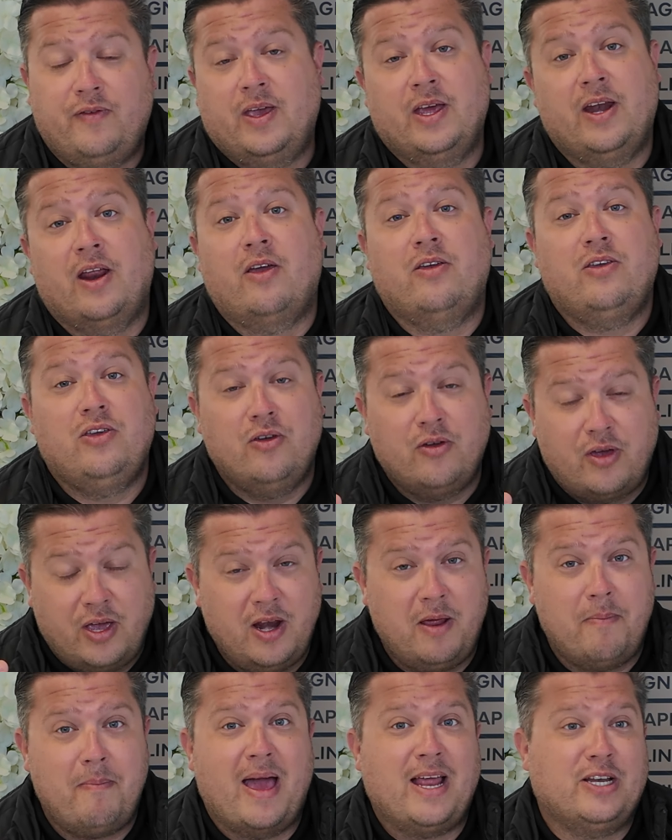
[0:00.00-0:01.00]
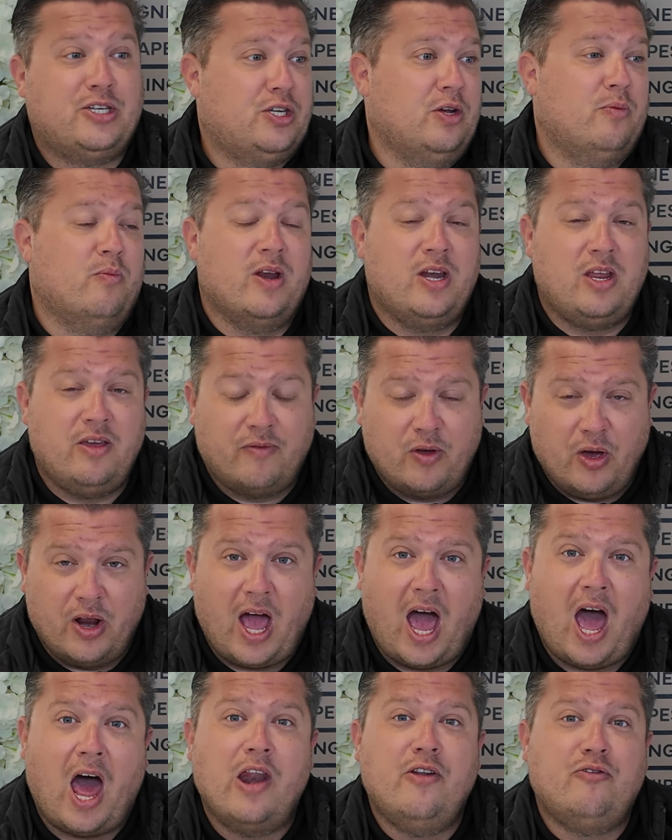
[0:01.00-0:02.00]
You know, you can imagine when you've got
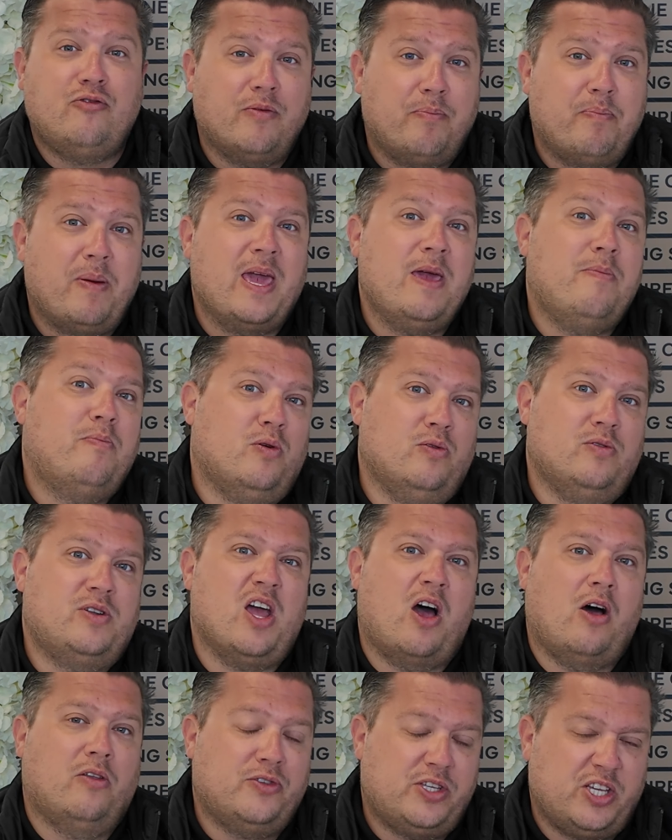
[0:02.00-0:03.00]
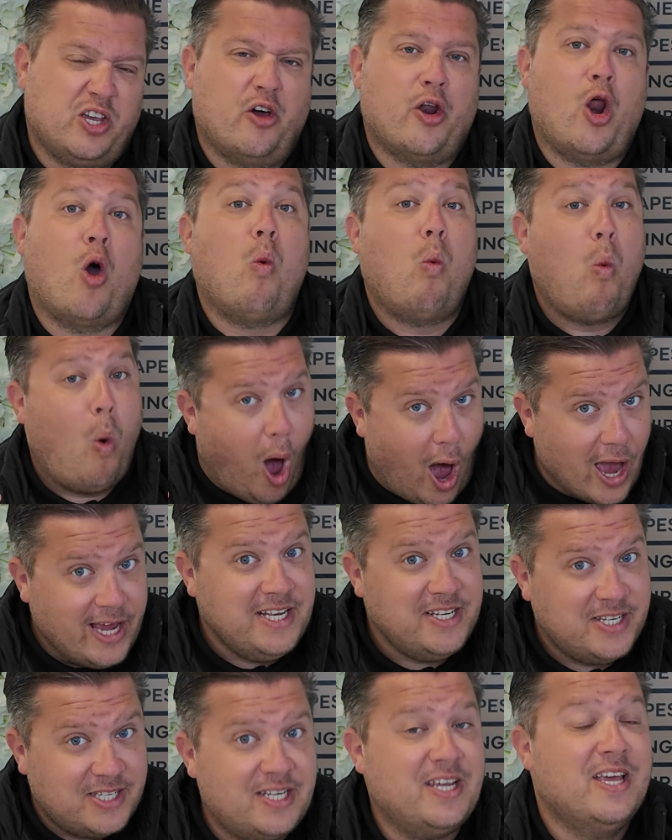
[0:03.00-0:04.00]
100 people dancing on a
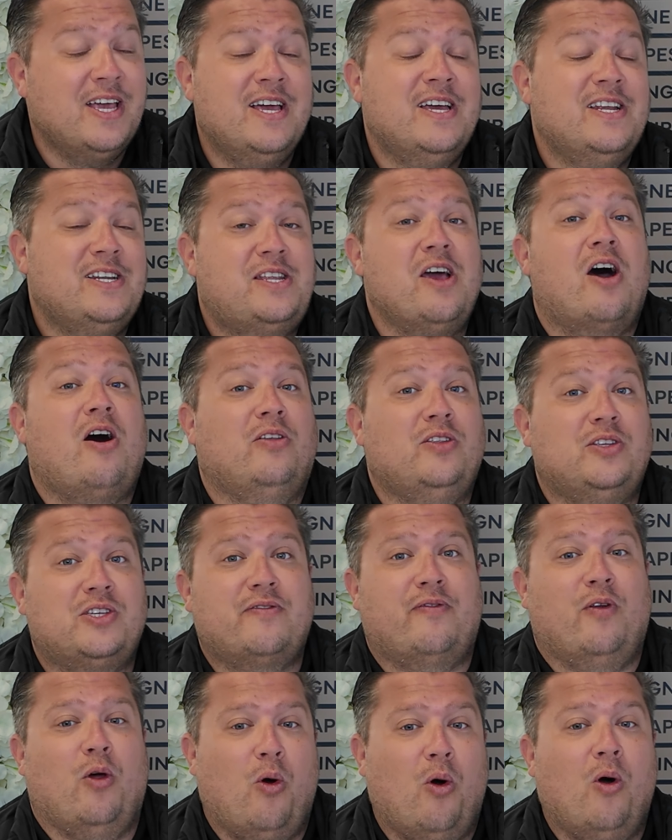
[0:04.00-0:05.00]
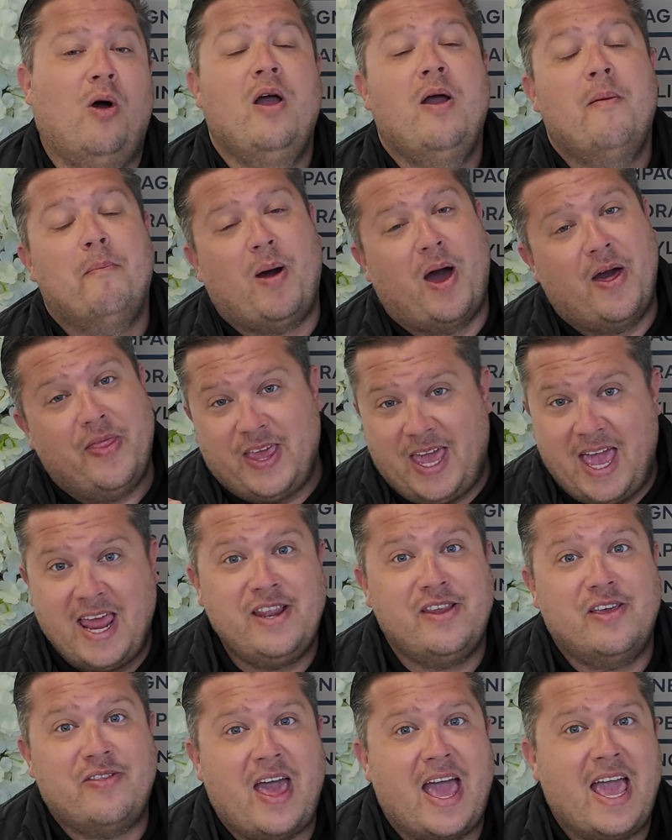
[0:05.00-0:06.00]
white dance floor, by the
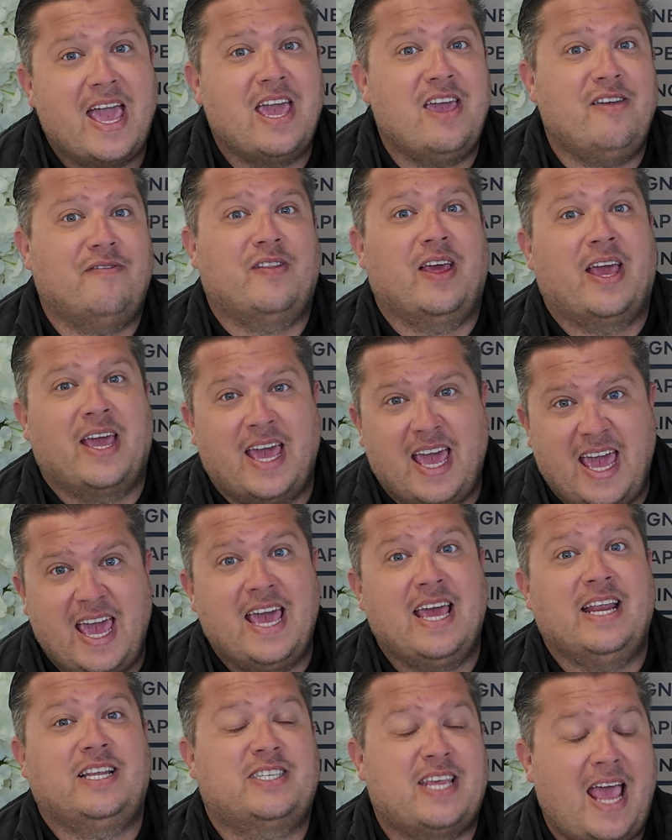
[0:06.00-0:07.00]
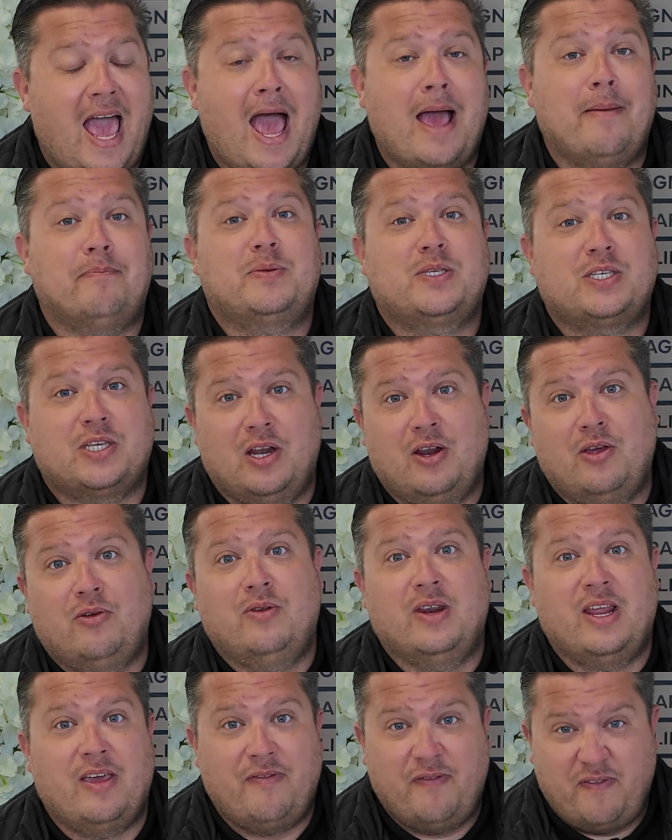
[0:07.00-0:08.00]
end of that evening, it's
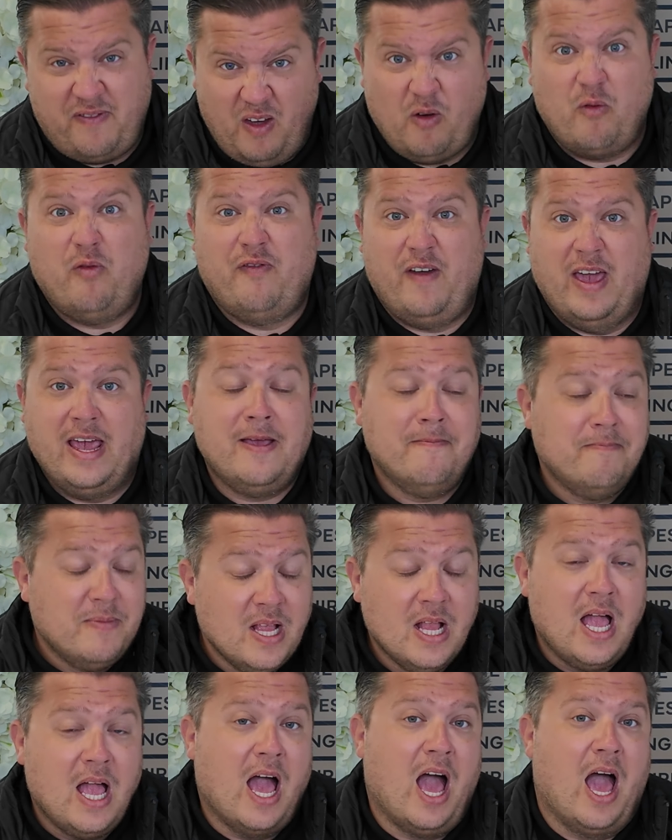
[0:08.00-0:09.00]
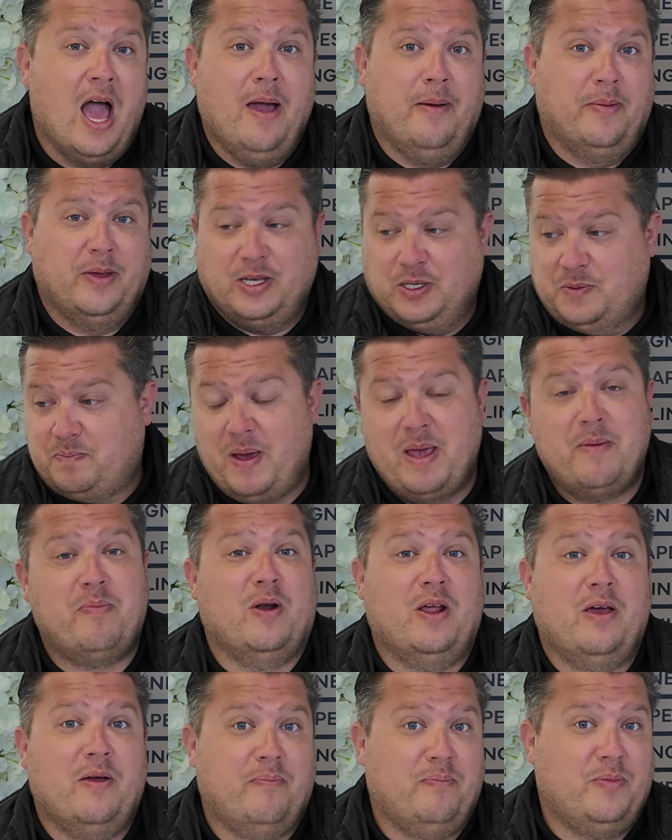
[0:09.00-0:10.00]
absolutely filthy because
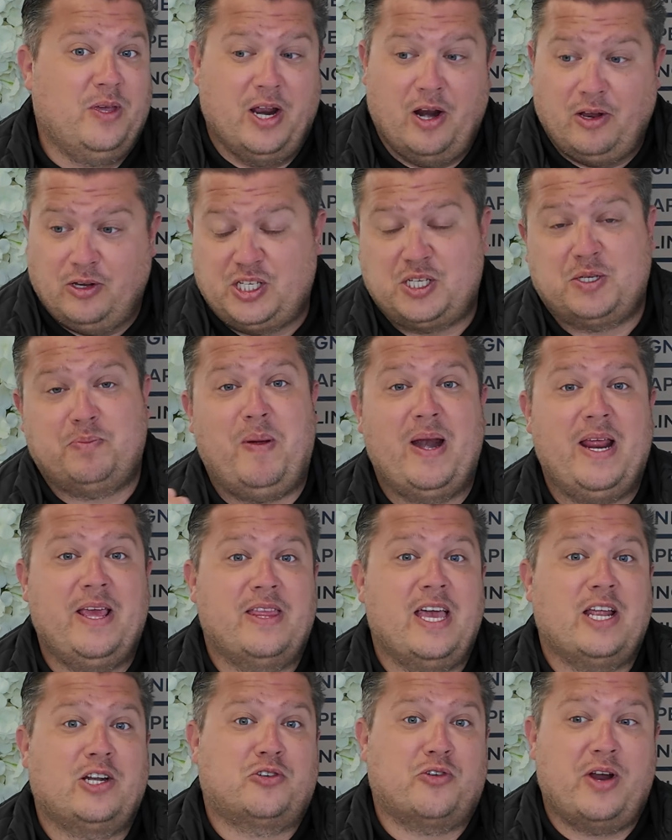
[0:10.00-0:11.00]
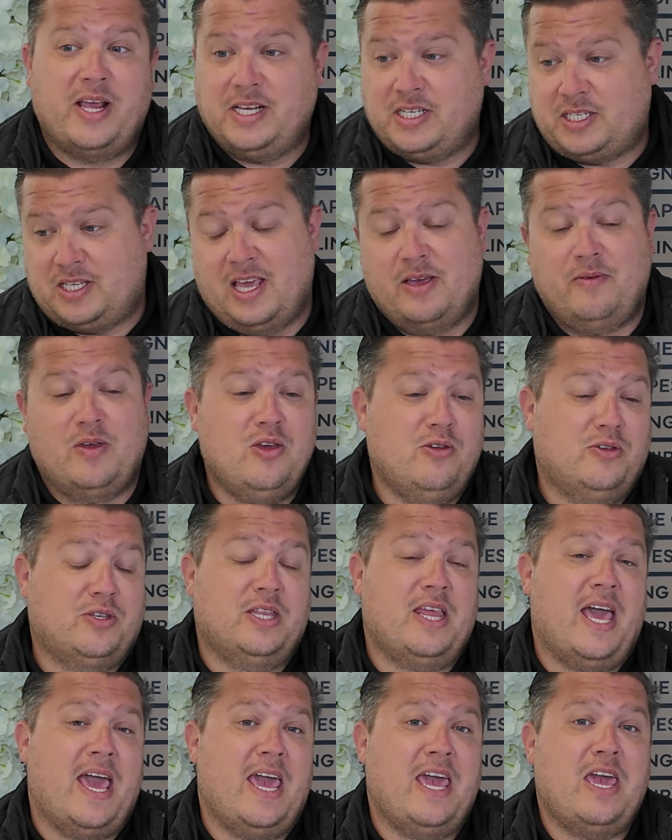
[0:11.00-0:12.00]
people are, spilling their drinks, they're
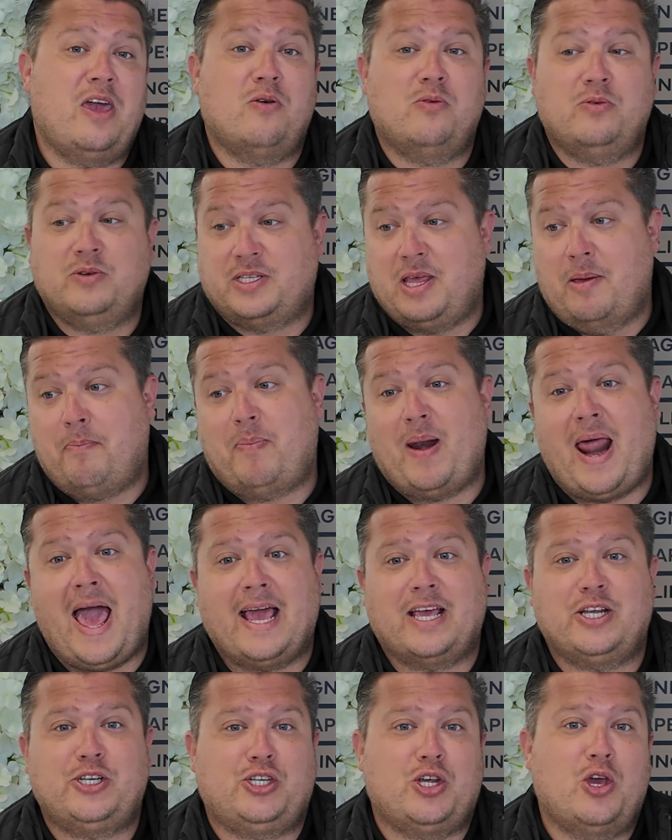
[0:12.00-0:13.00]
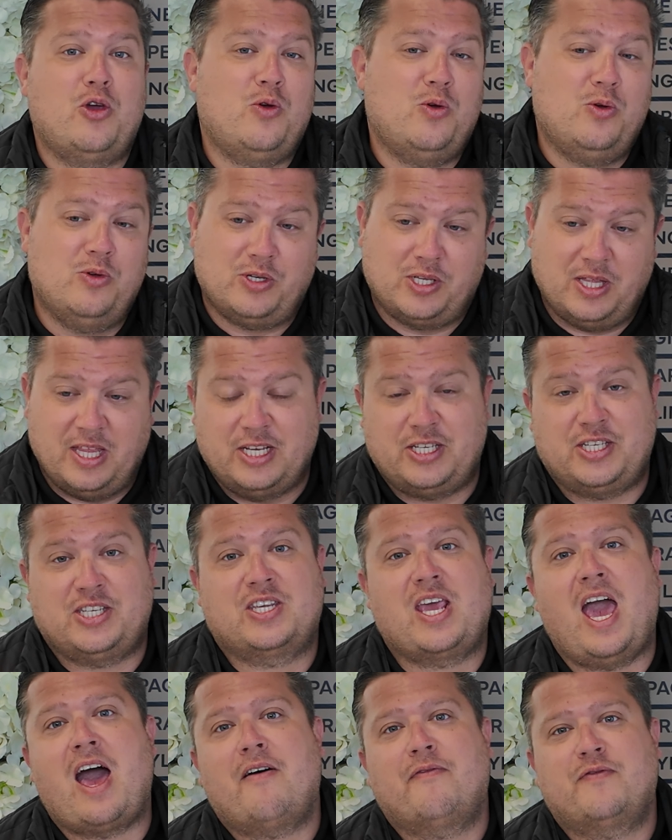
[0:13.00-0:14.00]
using their heels, their black shoes and their
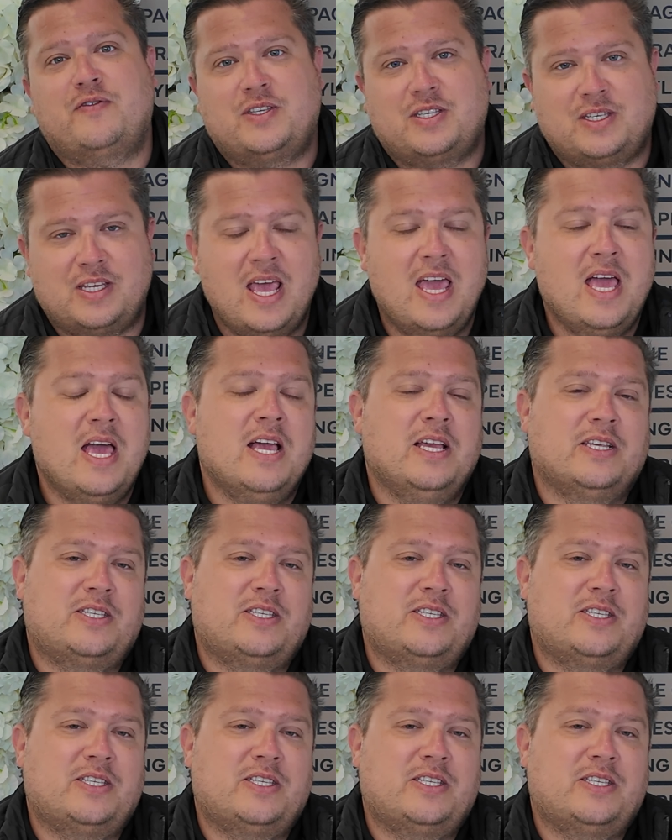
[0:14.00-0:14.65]
scuffs.